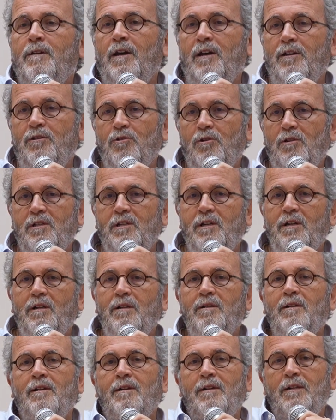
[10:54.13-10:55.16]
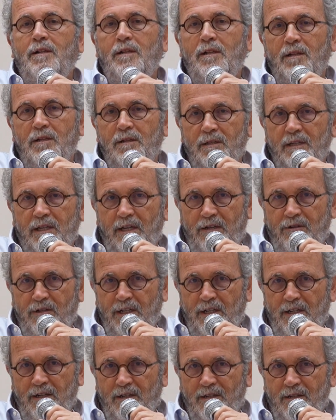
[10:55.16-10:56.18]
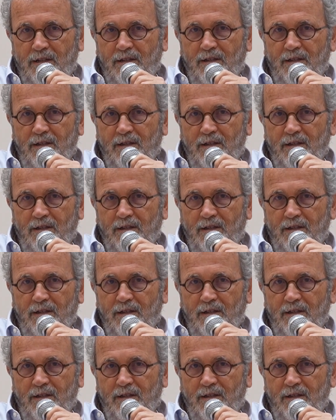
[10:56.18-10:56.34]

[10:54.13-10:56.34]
I told her, Karen,